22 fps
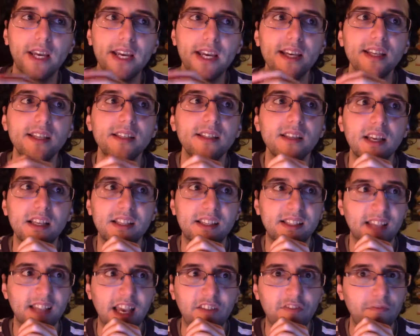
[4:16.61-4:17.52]
is a
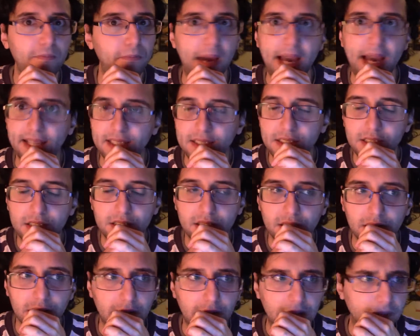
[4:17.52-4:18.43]
safe bet
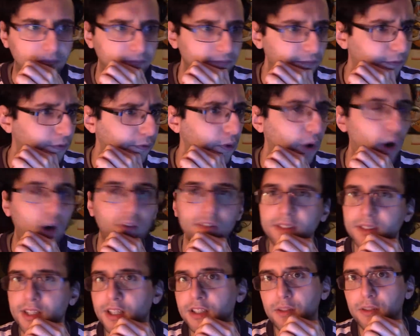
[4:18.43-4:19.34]
for all
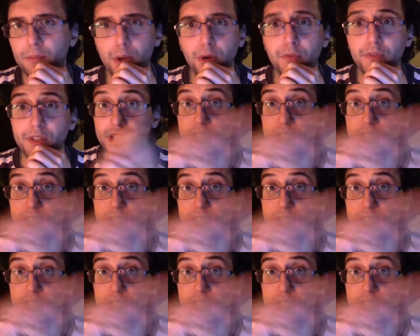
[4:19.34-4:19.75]
intents and purposes.